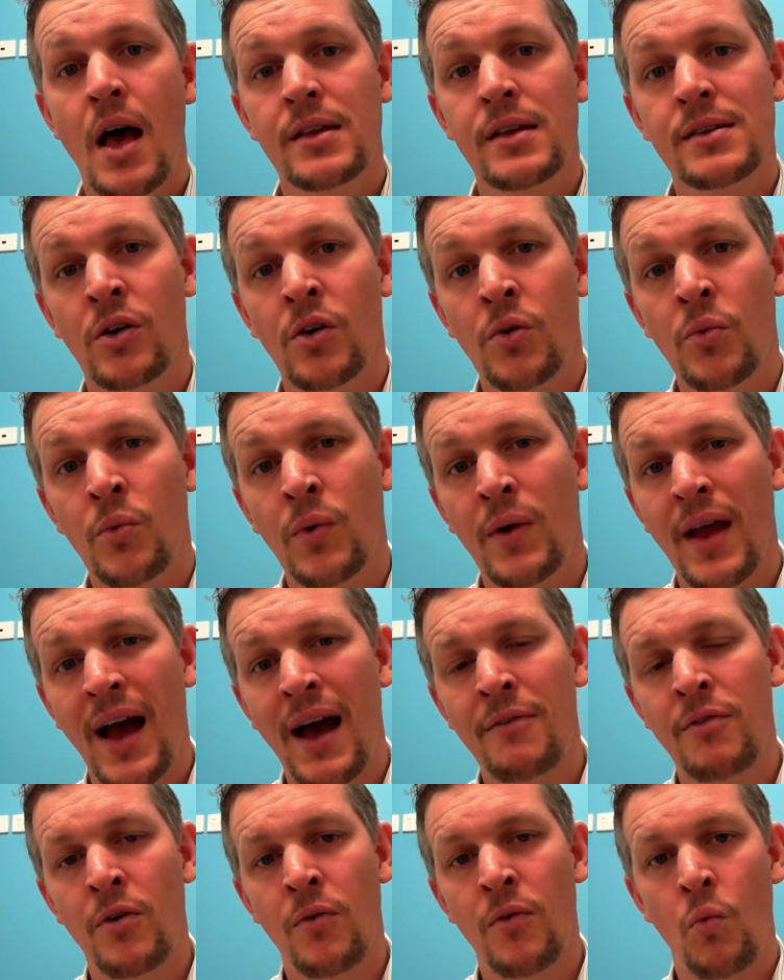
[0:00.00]
So we
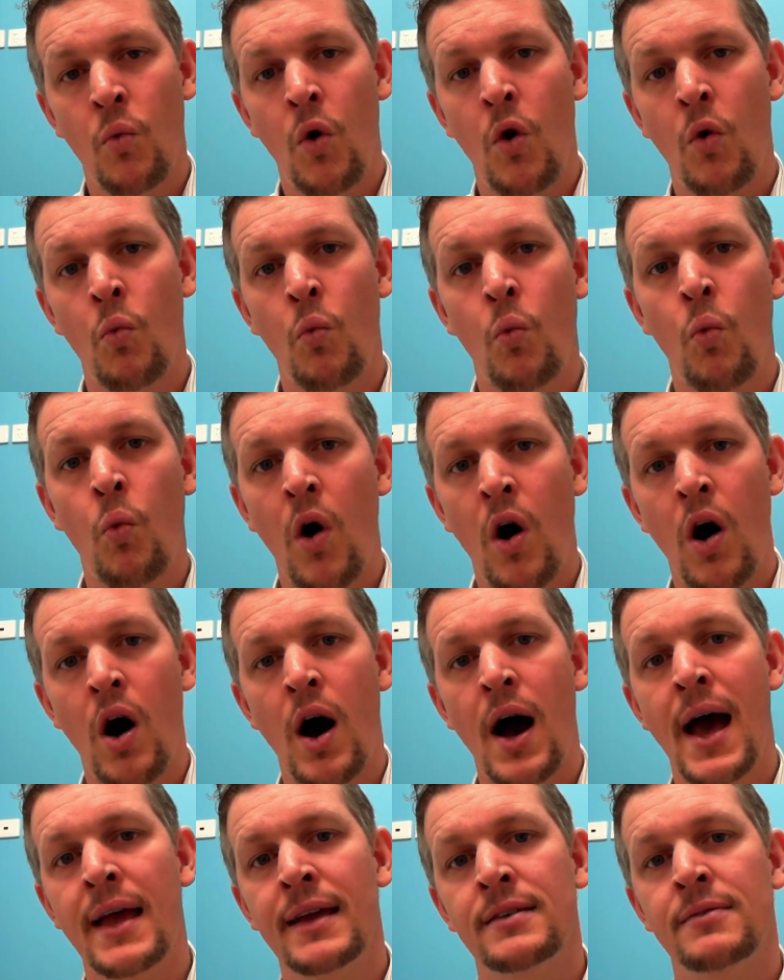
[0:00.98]
have a
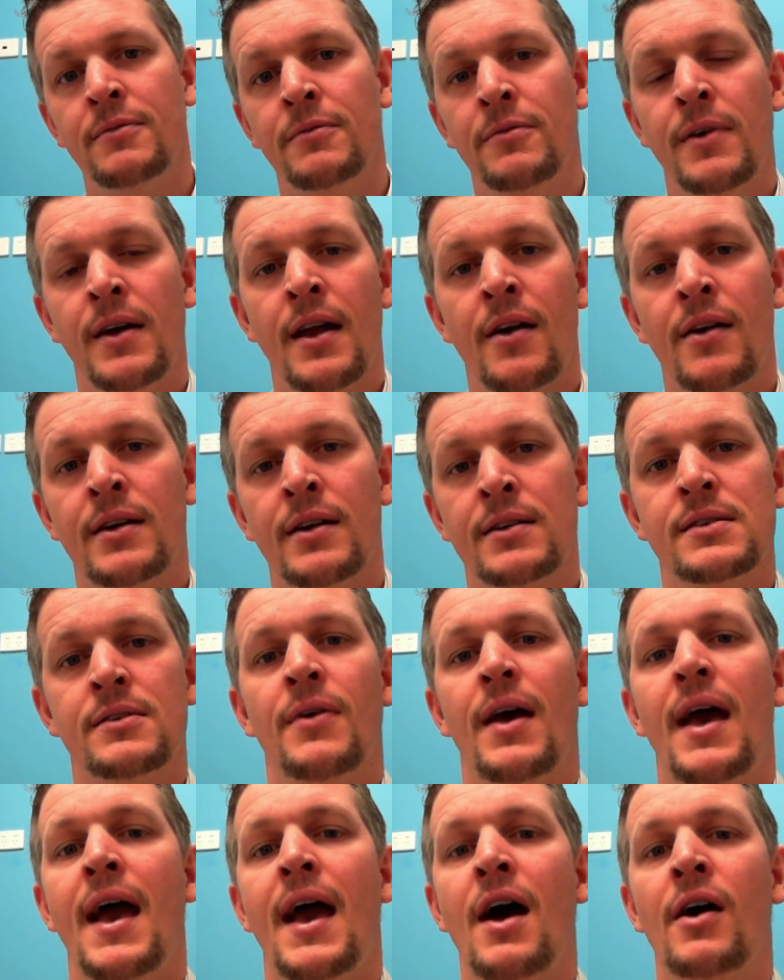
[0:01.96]
wide variance of
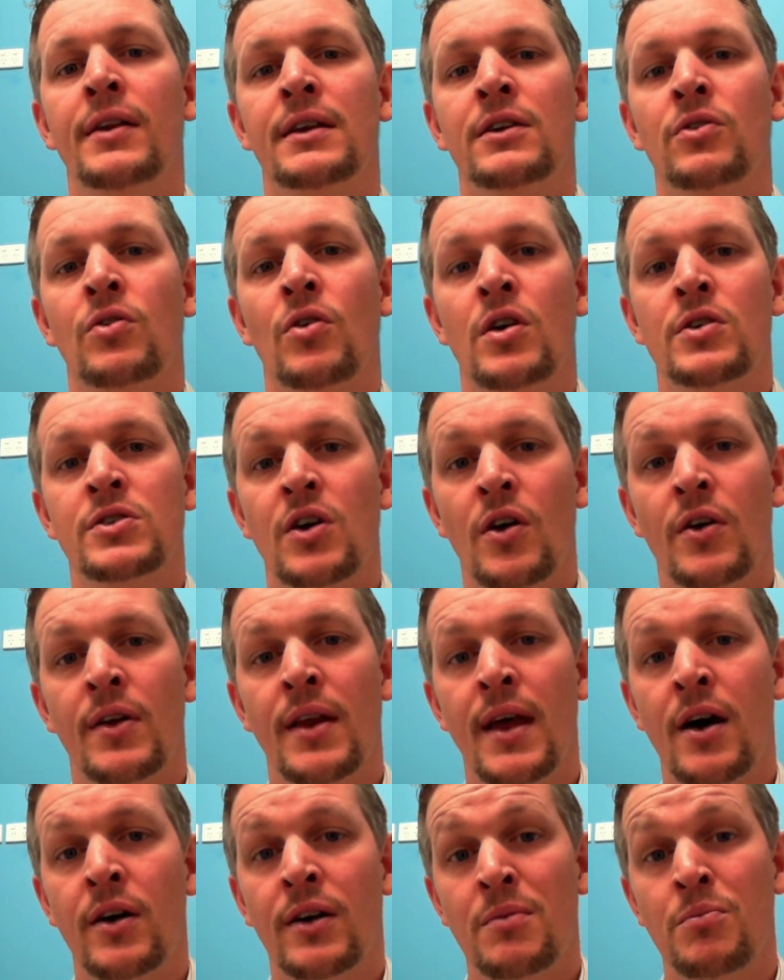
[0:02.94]
how an ingrown
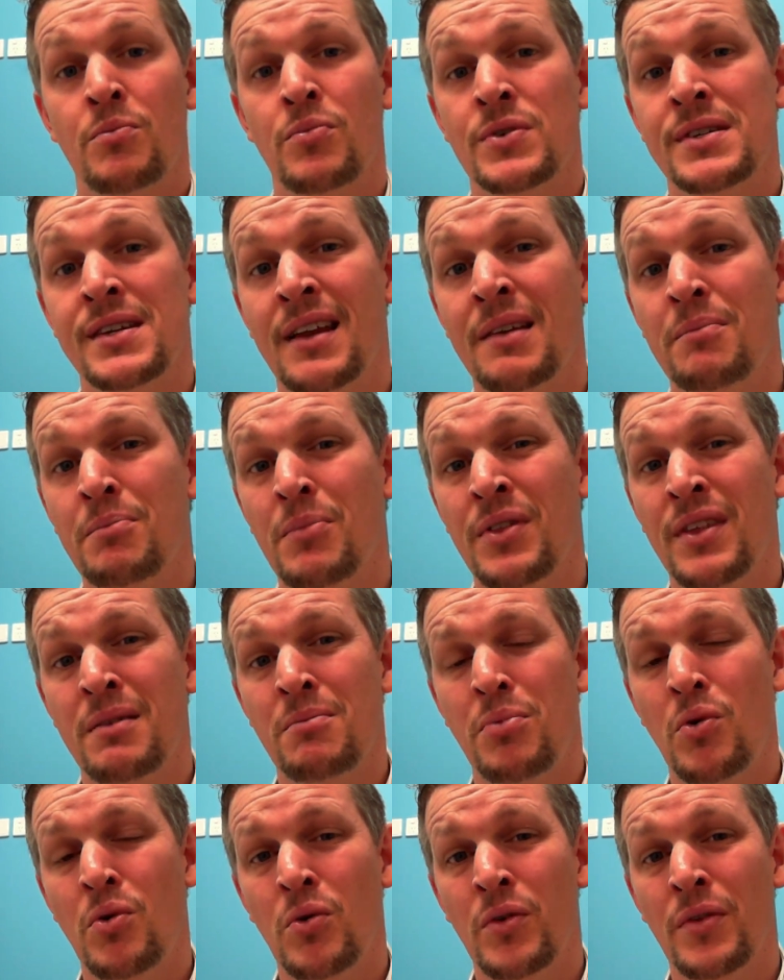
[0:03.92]
toenail can present, but the
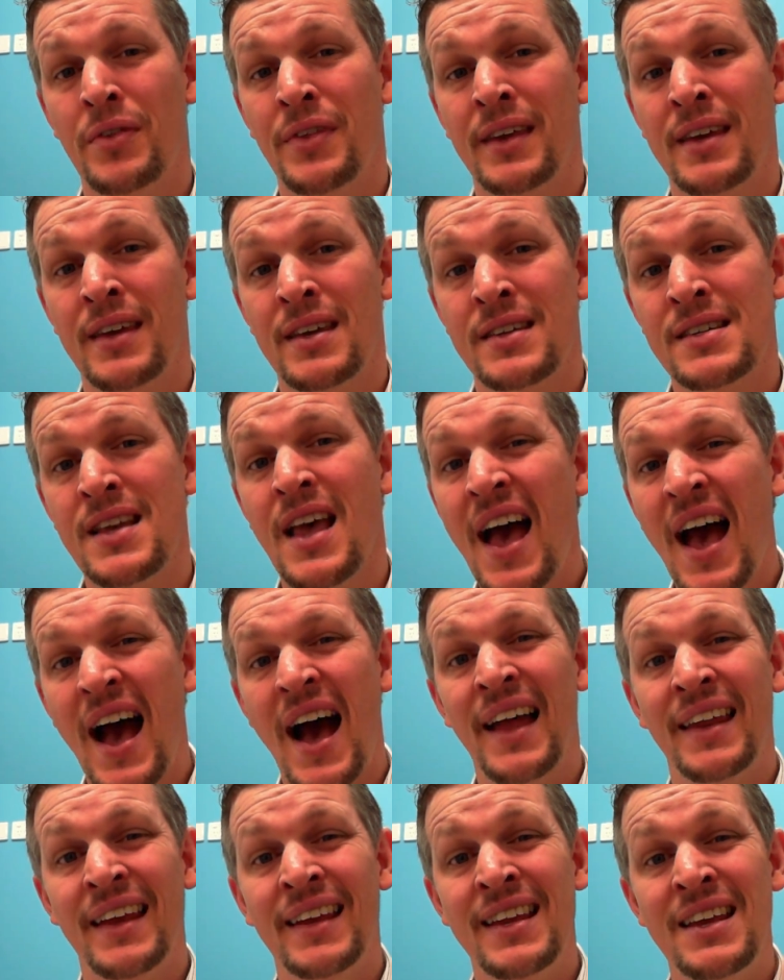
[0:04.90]
important thing is
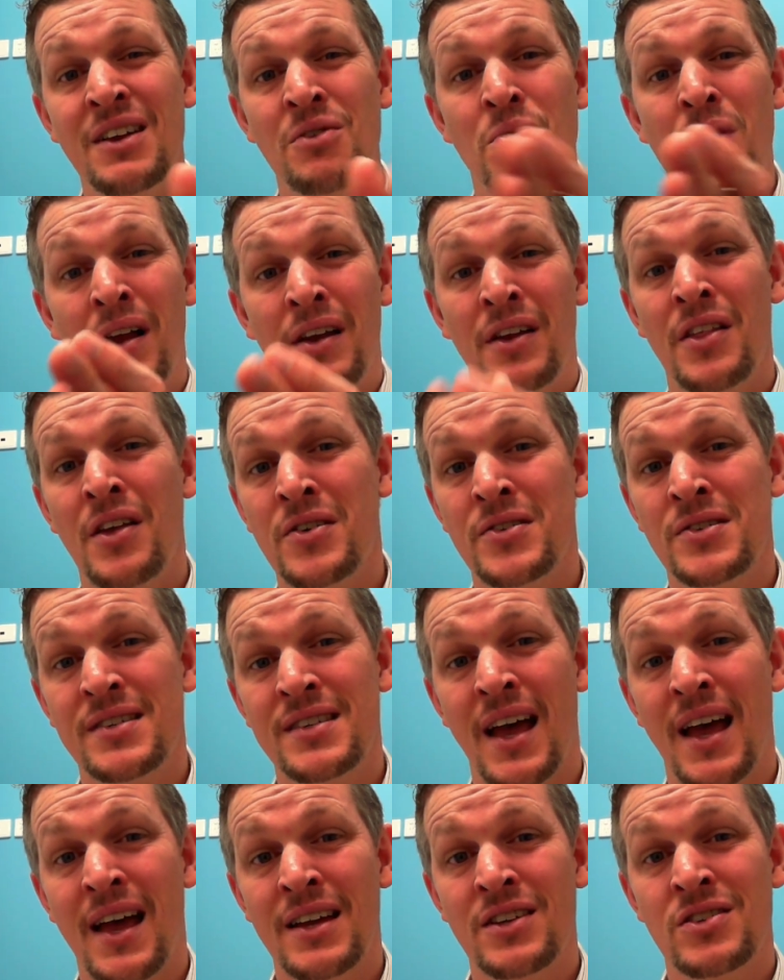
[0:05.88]
at any one of those
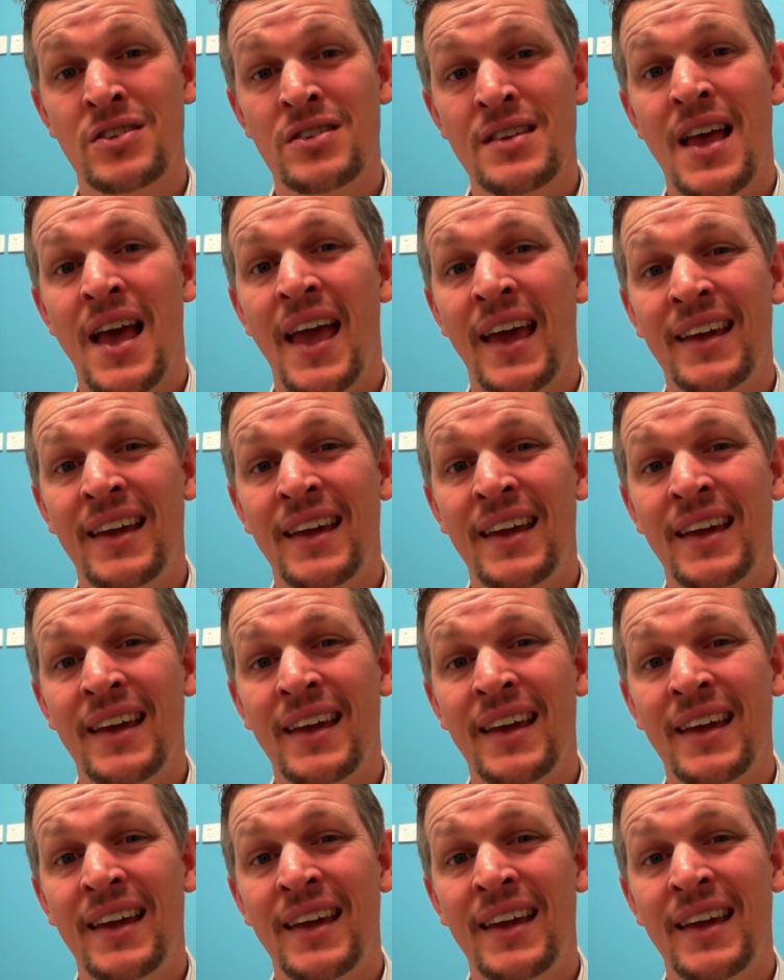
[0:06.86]
stages,